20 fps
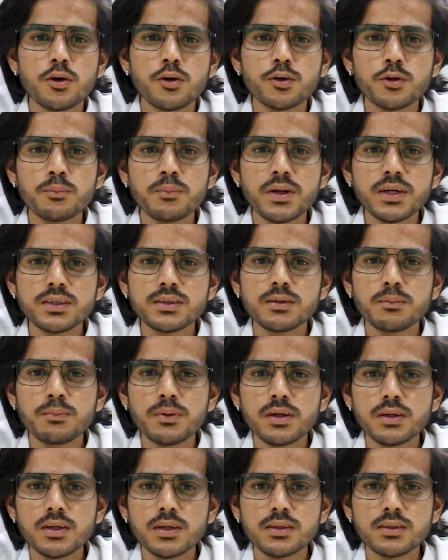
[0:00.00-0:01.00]
automates the
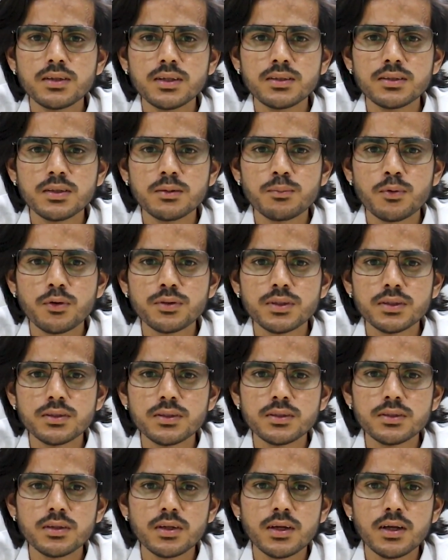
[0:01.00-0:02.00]
build and testing
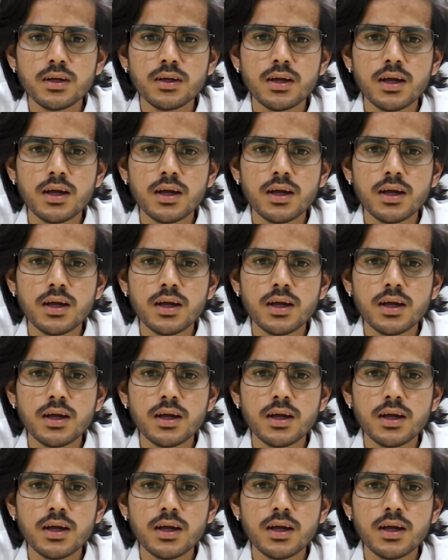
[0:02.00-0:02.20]
processes,